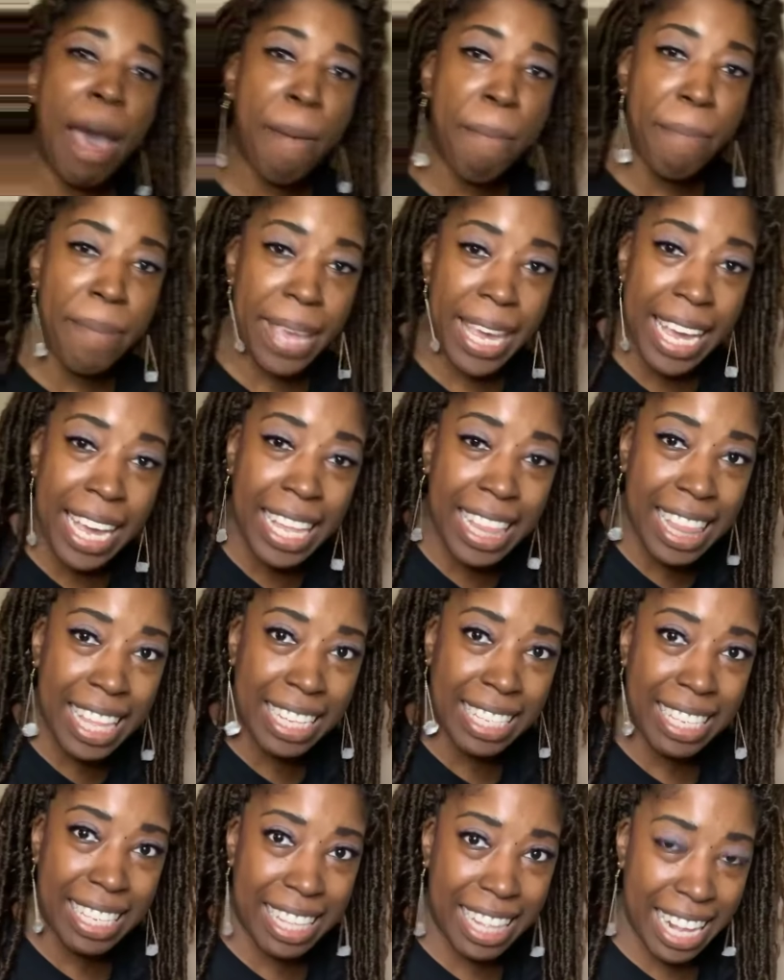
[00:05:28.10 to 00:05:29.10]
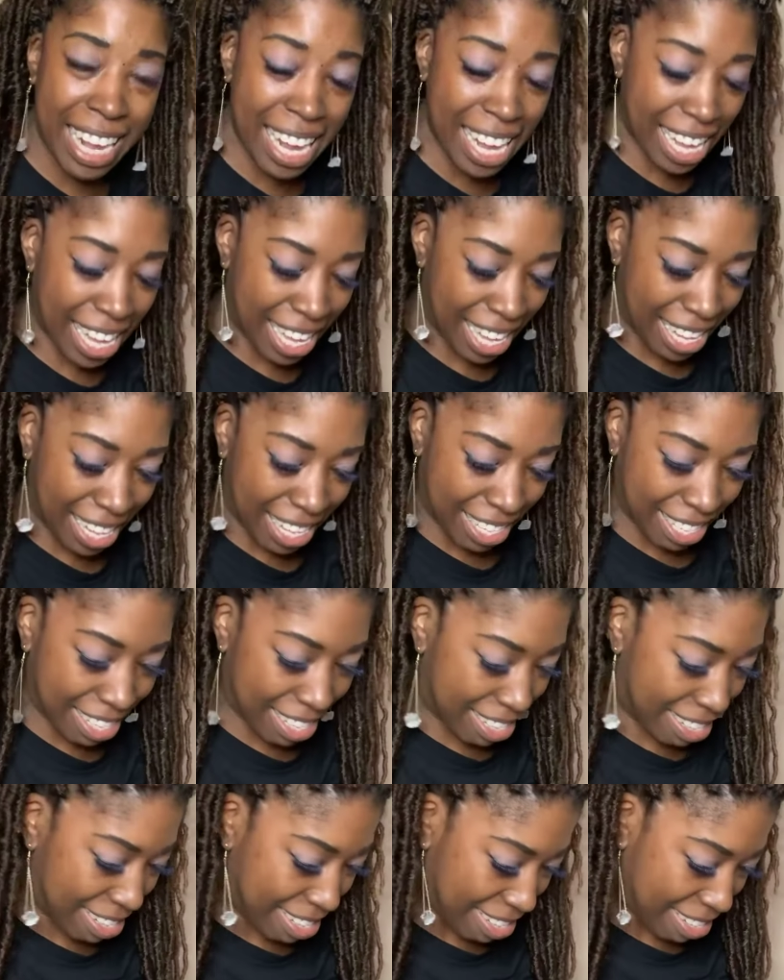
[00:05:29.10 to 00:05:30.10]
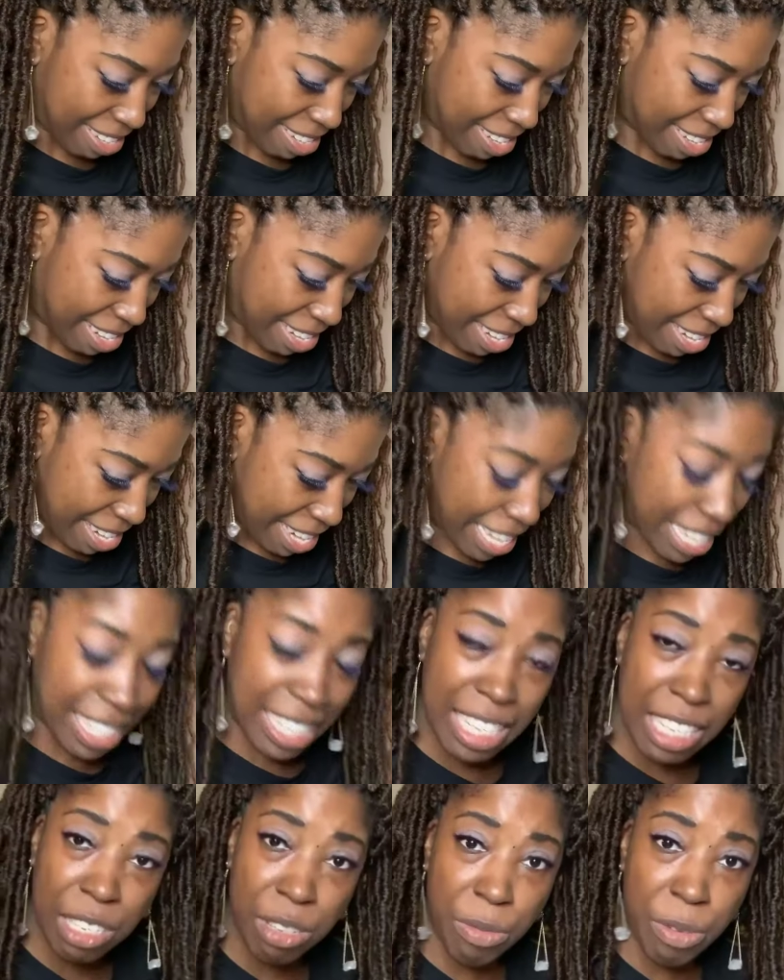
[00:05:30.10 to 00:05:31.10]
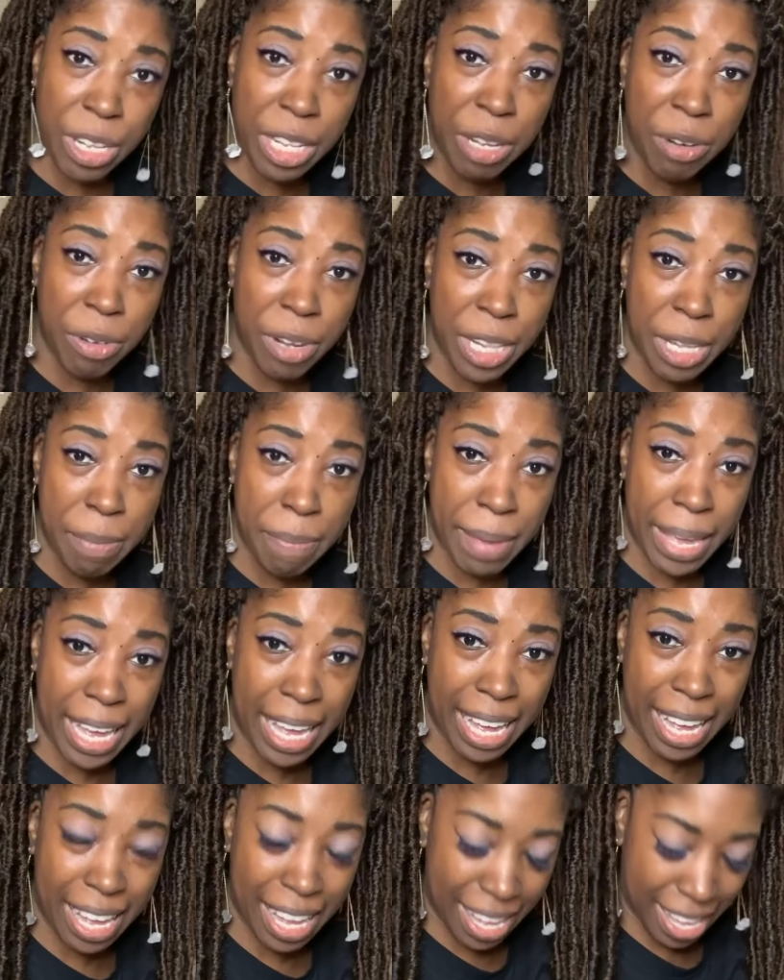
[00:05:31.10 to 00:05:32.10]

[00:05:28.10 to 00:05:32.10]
big this thing is. This is really, really big.